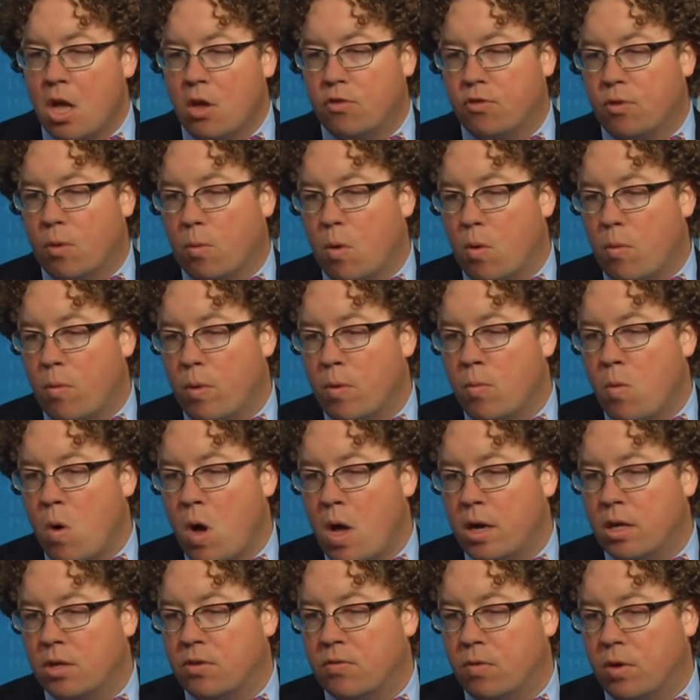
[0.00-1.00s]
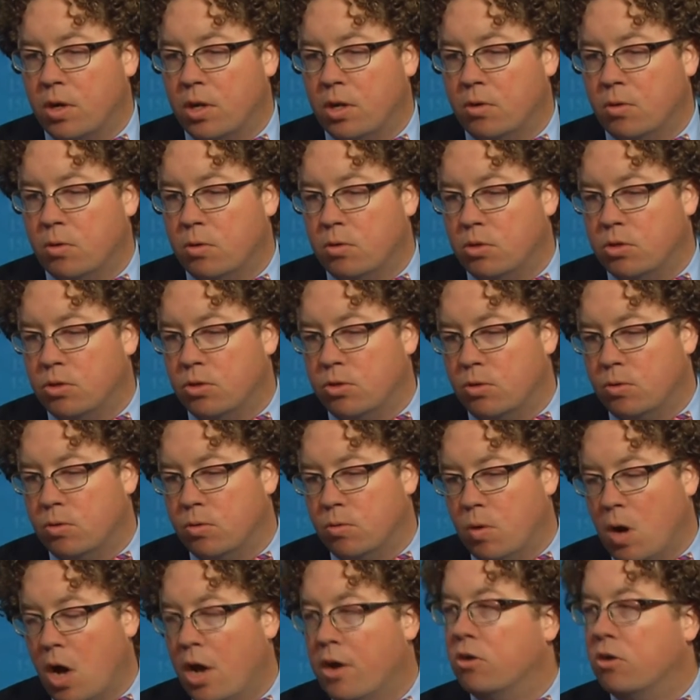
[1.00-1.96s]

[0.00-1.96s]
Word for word: So what we want is for you to